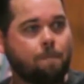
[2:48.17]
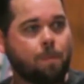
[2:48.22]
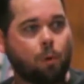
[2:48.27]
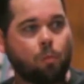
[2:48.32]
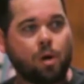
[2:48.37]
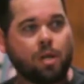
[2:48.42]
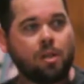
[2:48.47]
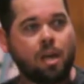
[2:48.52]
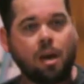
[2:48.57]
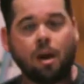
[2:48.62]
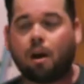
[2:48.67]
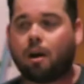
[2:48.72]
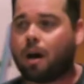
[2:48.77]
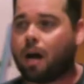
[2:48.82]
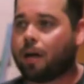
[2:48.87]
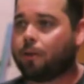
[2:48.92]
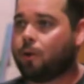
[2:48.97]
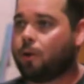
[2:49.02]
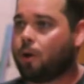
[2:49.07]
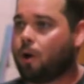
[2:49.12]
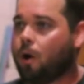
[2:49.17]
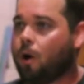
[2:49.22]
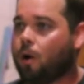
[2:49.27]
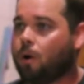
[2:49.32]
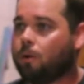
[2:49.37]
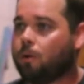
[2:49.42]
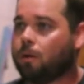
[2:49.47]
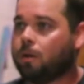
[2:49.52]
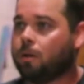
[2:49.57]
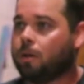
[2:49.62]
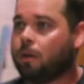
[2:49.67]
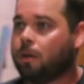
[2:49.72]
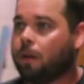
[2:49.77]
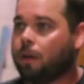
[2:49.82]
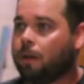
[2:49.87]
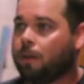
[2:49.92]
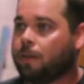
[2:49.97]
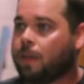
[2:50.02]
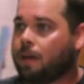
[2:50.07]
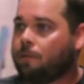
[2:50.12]
But when they are on their own,
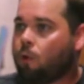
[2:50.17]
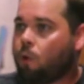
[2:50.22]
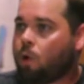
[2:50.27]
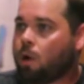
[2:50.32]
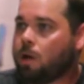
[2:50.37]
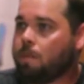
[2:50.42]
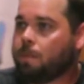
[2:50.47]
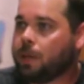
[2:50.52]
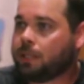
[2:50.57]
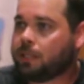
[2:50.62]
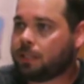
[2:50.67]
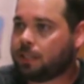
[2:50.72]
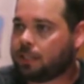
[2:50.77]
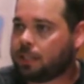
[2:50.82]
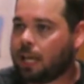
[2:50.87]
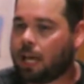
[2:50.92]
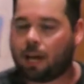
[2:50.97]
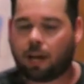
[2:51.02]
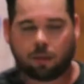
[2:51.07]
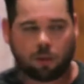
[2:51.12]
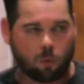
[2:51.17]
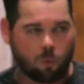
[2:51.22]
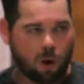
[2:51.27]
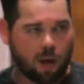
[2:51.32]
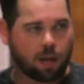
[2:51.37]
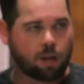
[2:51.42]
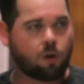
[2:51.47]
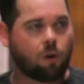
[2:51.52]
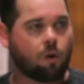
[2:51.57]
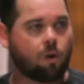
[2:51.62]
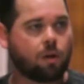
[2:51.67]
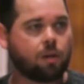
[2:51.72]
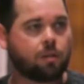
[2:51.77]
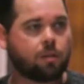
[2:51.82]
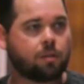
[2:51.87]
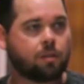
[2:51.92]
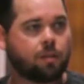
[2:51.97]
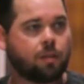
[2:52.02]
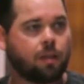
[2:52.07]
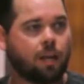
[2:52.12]
they've already been set on the right
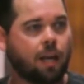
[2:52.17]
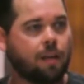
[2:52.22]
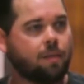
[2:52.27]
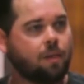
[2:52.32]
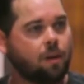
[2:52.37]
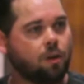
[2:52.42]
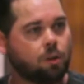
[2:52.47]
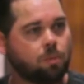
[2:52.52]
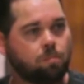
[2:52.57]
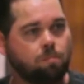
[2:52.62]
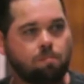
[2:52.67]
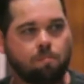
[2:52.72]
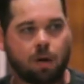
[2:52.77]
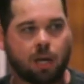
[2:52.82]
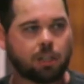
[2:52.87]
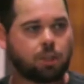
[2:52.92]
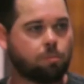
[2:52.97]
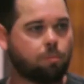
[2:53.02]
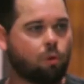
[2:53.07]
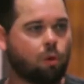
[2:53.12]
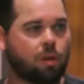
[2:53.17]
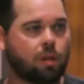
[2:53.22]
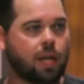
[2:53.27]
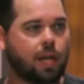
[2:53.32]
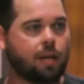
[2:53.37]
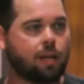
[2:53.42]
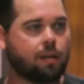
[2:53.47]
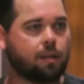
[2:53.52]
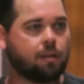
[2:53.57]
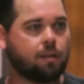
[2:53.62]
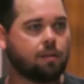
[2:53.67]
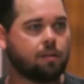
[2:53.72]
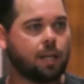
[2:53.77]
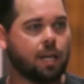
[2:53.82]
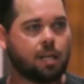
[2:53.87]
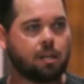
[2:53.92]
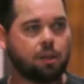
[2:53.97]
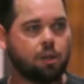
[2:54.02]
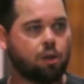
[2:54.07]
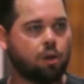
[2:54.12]
course, and there's much more
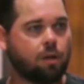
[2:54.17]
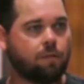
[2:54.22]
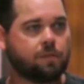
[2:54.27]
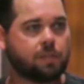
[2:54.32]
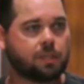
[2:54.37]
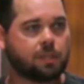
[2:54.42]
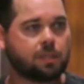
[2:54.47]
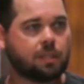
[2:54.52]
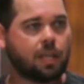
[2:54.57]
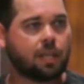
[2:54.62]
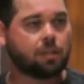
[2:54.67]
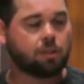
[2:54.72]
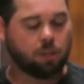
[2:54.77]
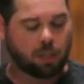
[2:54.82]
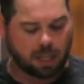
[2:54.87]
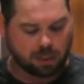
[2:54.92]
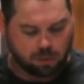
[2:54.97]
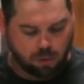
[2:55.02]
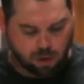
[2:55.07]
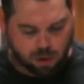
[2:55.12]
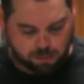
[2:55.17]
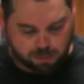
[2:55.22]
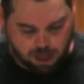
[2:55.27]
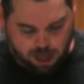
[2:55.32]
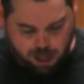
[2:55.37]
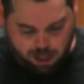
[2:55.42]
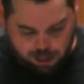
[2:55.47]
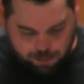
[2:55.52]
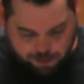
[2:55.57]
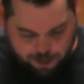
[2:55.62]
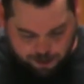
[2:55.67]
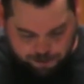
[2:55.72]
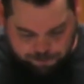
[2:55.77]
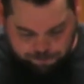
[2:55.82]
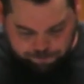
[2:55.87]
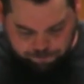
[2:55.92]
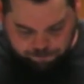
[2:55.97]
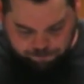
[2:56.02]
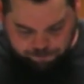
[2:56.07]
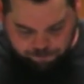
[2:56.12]
likelihood of success. You guys know what I'm talking about?